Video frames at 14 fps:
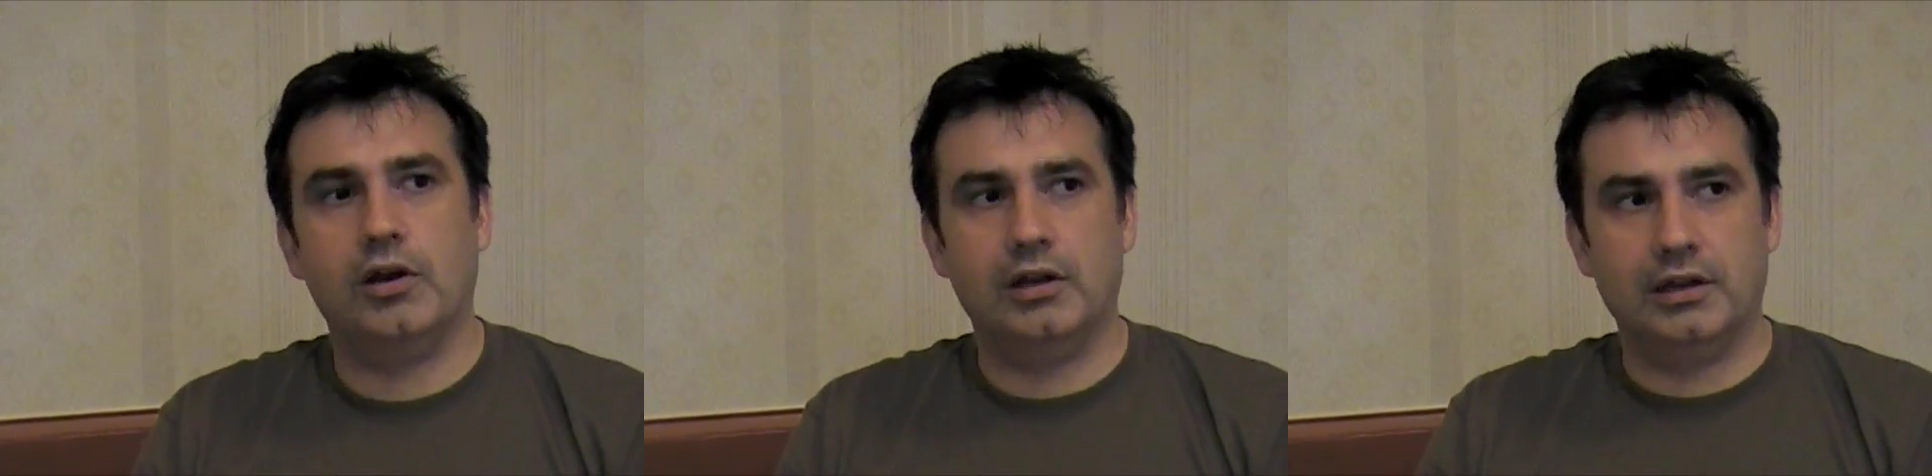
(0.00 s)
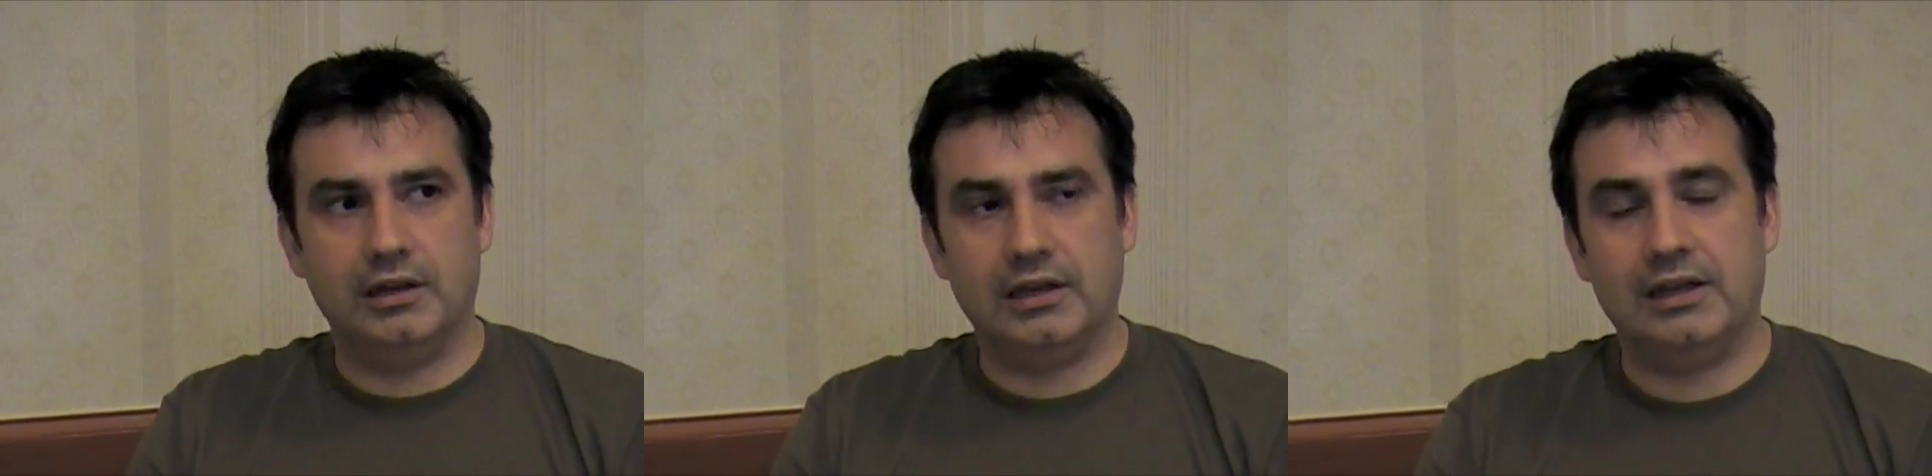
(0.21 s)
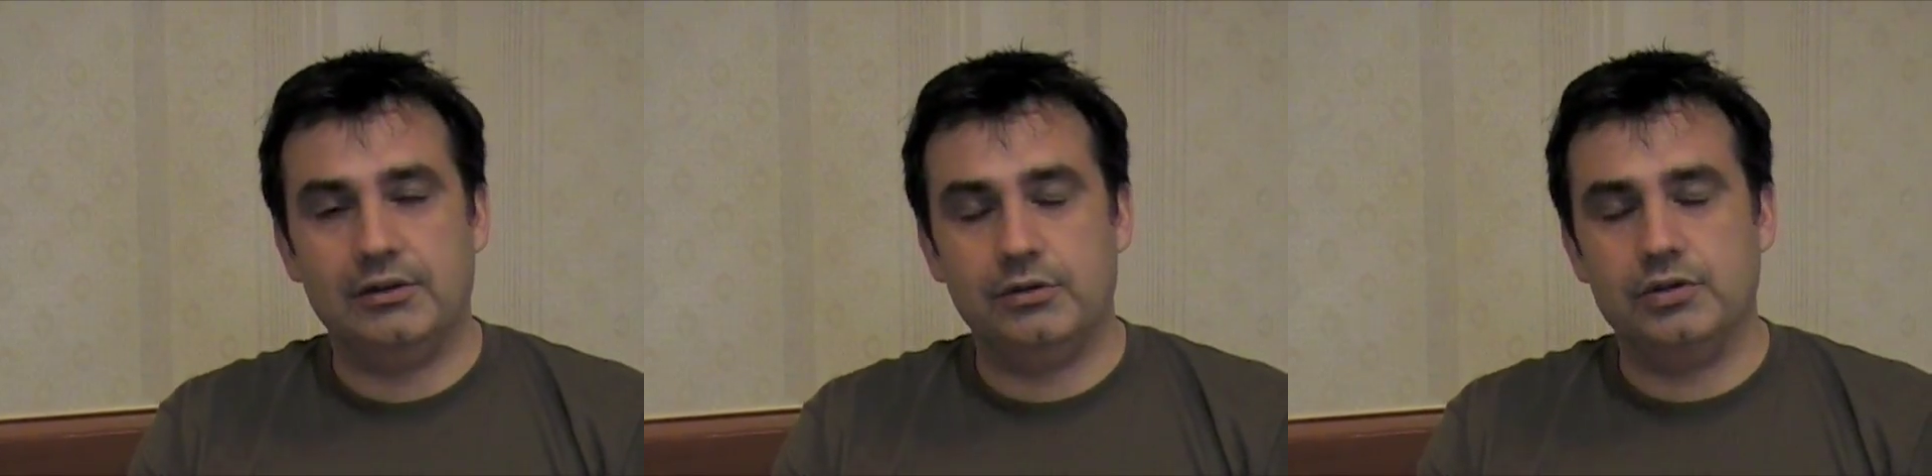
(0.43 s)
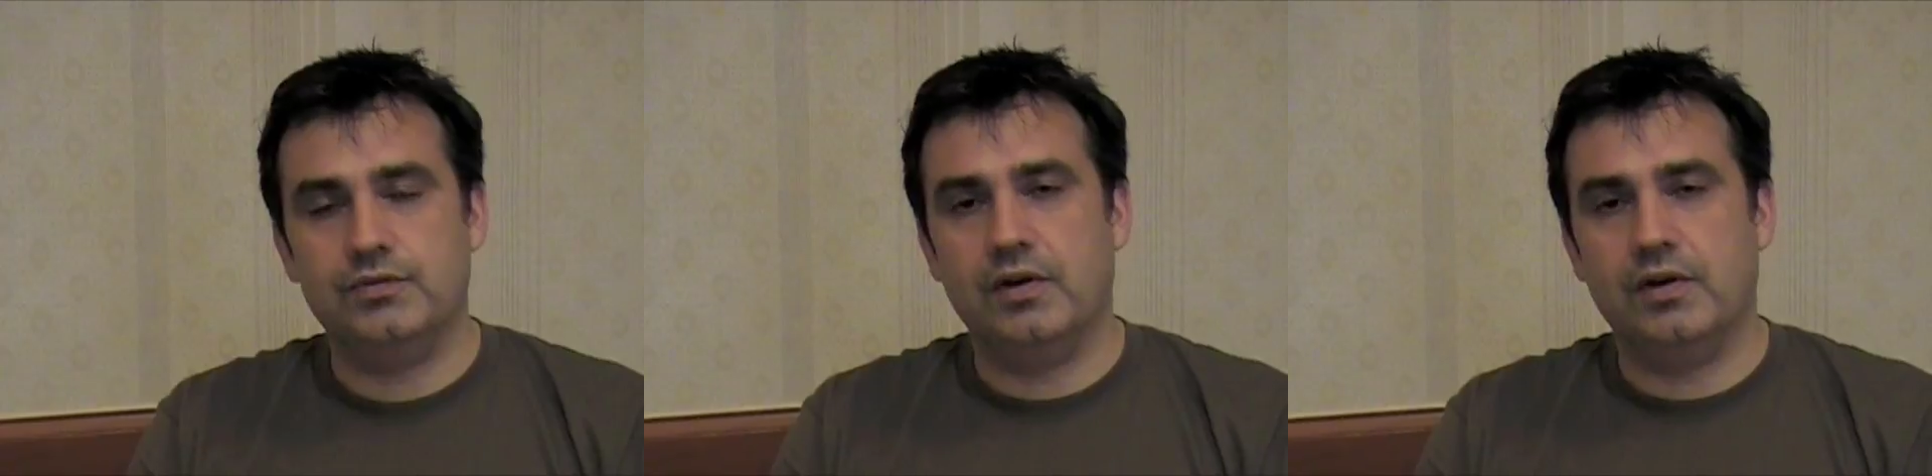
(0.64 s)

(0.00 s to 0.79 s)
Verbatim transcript: and I'd use